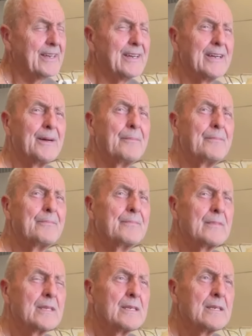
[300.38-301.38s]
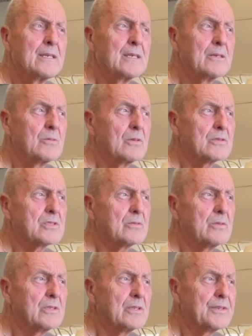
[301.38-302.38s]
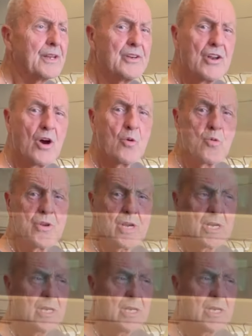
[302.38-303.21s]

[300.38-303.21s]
um, what's the word, known.